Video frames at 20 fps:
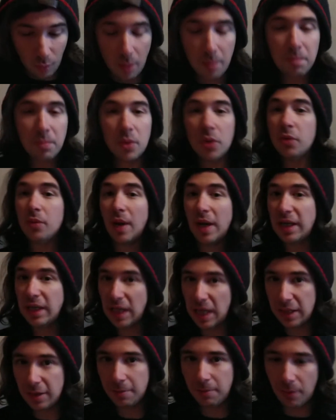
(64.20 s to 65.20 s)
one
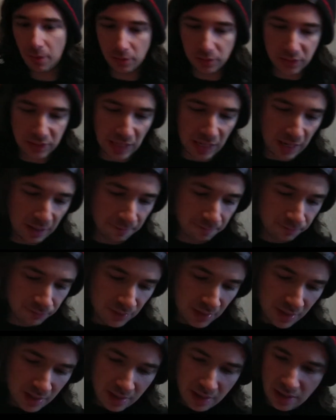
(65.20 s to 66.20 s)
Blu-ray and a box set.
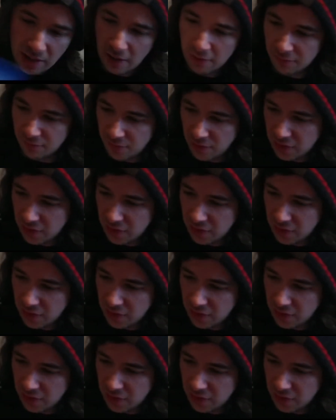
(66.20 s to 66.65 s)
And